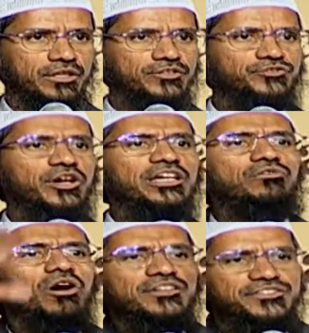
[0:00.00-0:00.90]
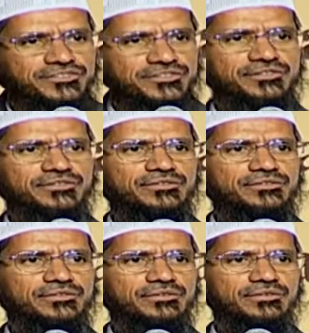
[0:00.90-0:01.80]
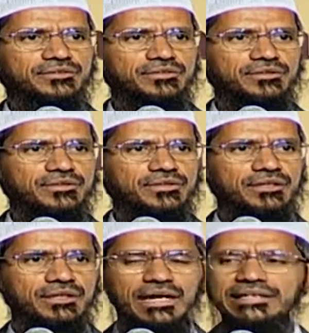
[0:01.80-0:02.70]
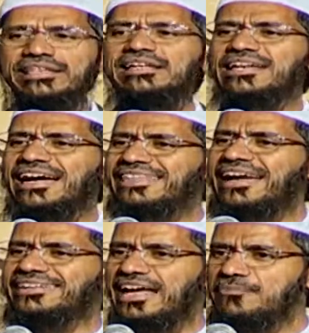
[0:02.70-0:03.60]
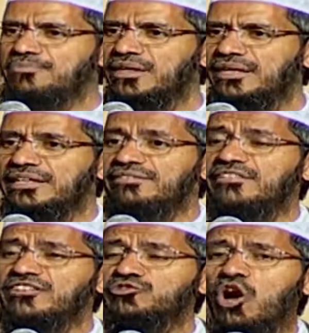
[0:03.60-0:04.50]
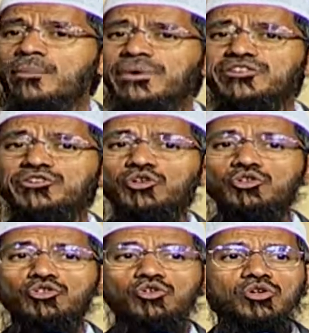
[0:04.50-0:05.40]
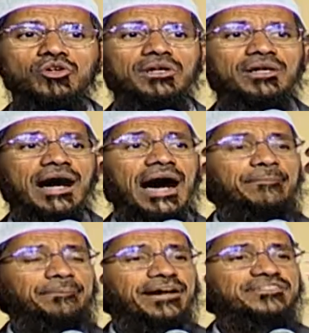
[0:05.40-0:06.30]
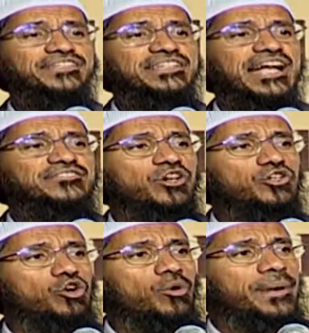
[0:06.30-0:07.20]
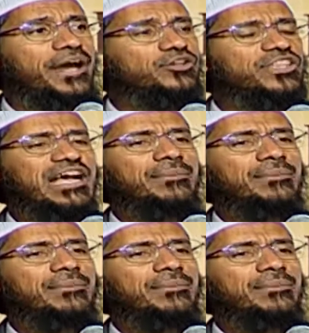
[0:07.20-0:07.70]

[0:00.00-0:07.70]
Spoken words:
So it was a thinking at that time that the storm is due to a person has not obeyed to the